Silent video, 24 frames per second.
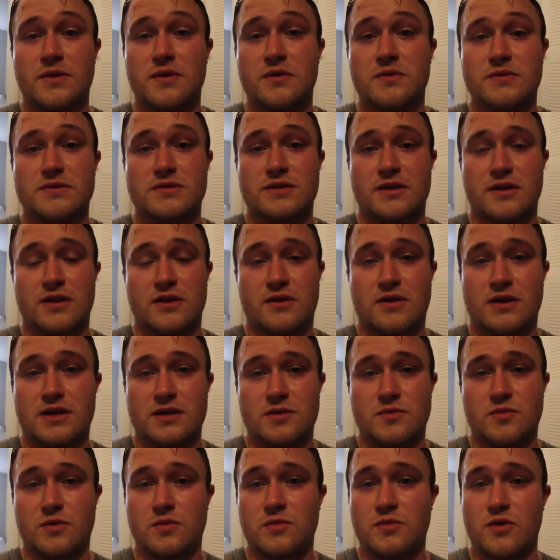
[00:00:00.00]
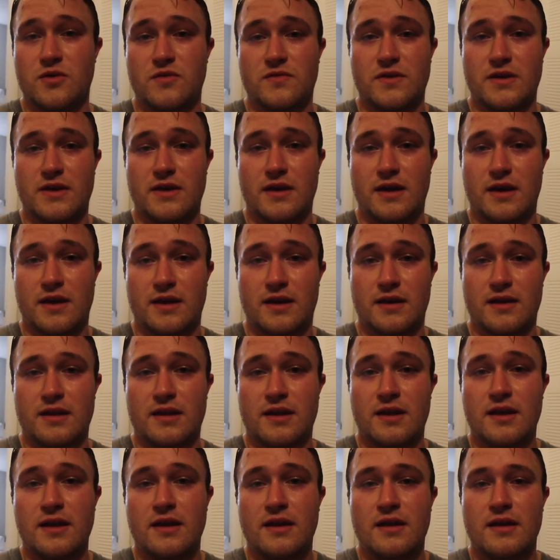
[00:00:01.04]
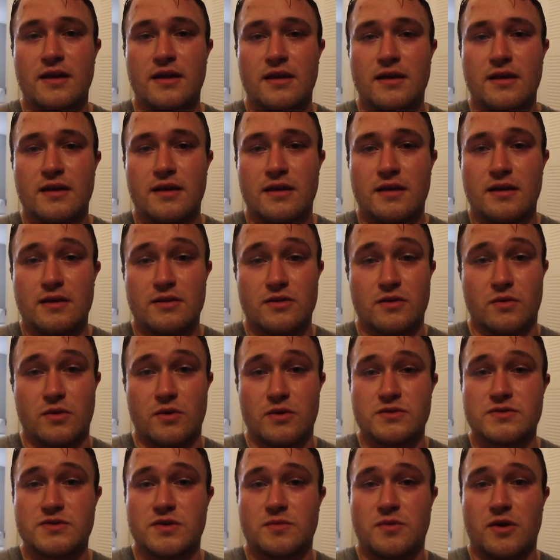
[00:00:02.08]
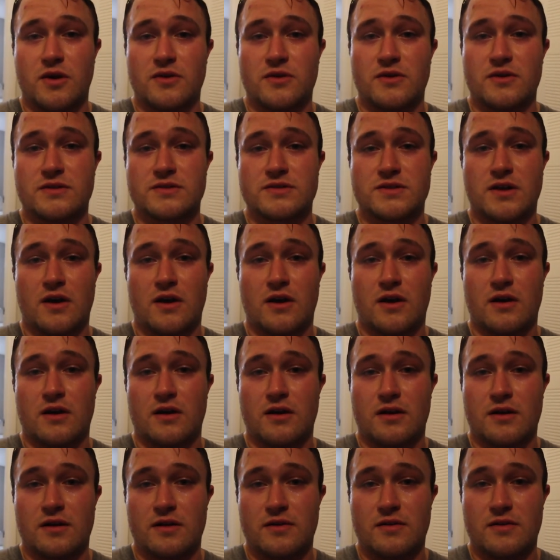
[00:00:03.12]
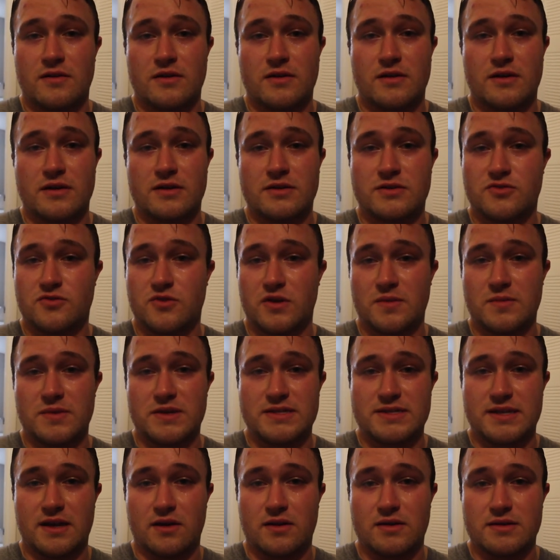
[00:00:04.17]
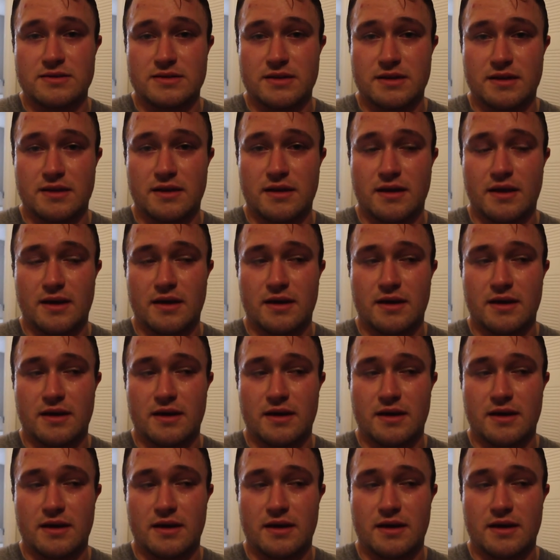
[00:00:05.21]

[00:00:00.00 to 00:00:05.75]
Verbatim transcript: It was an incredible movie, and the Russo brothers are extremely talented.